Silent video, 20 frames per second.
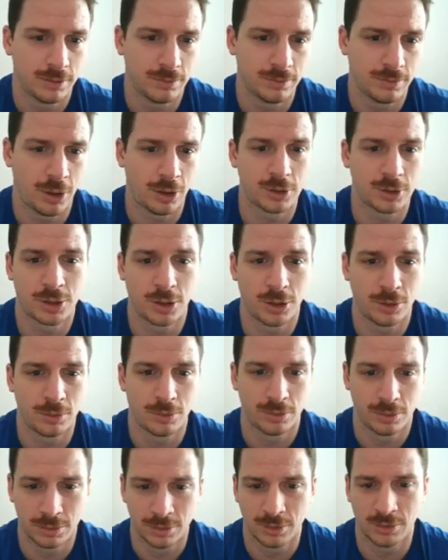Also,
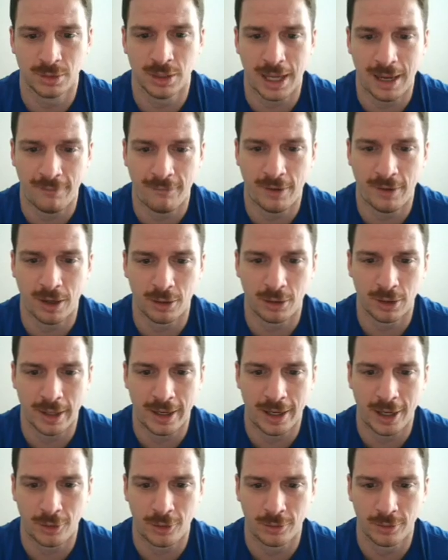laugh out
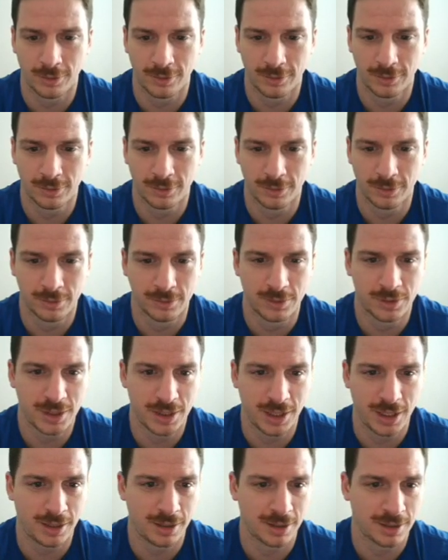loud
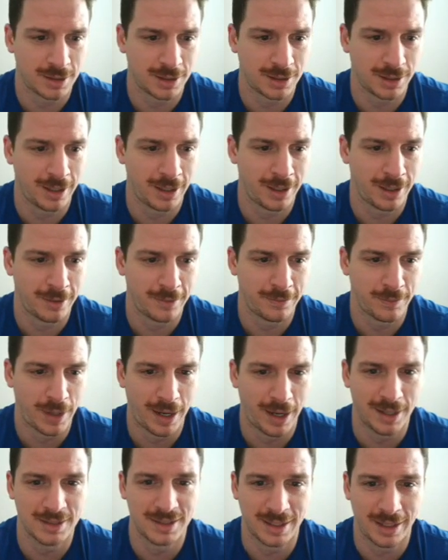seeing this again.
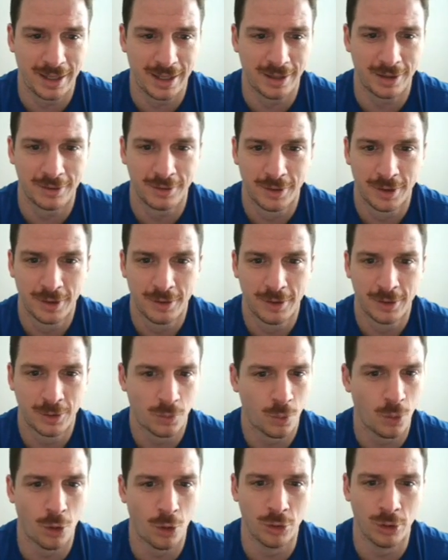Isaiah
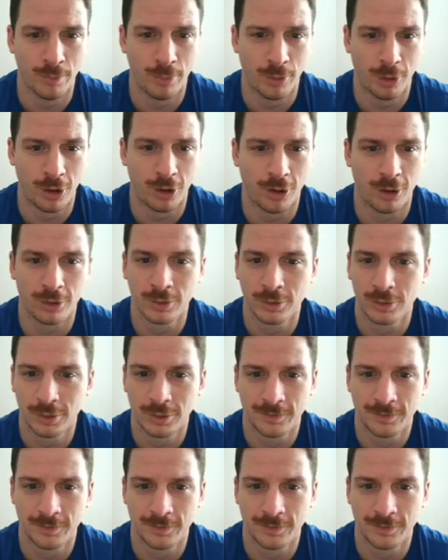wanting the ball.